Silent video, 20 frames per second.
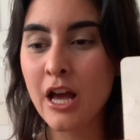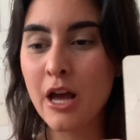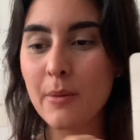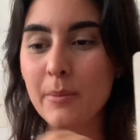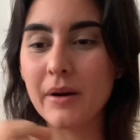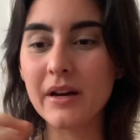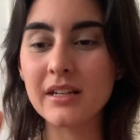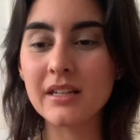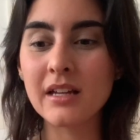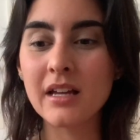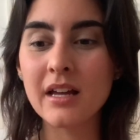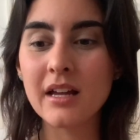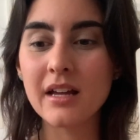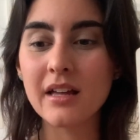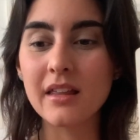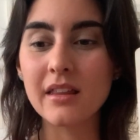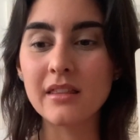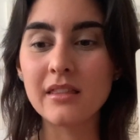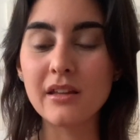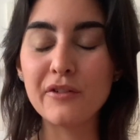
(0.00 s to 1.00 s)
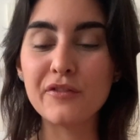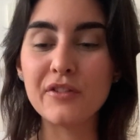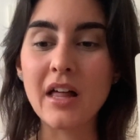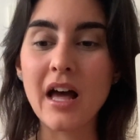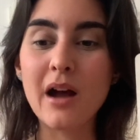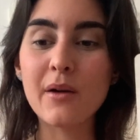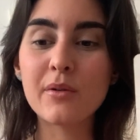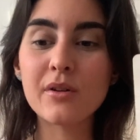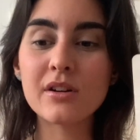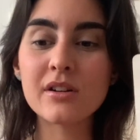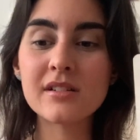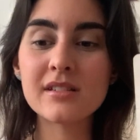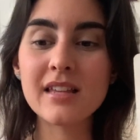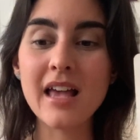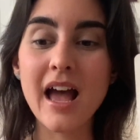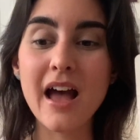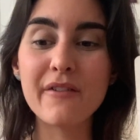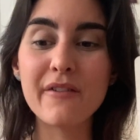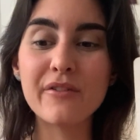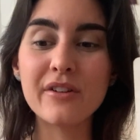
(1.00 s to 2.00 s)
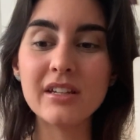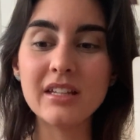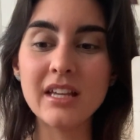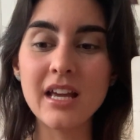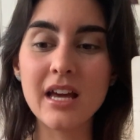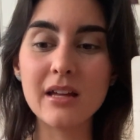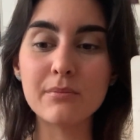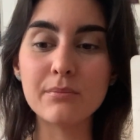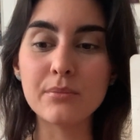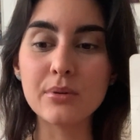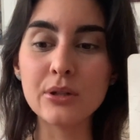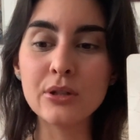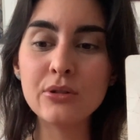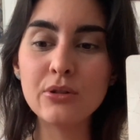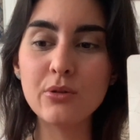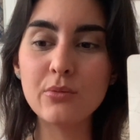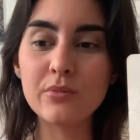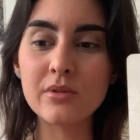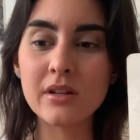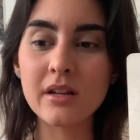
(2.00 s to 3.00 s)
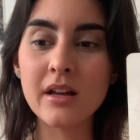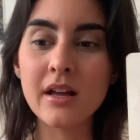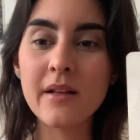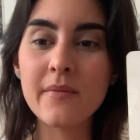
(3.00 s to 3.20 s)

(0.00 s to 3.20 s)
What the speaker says: but the flowers haven't yet bloomed,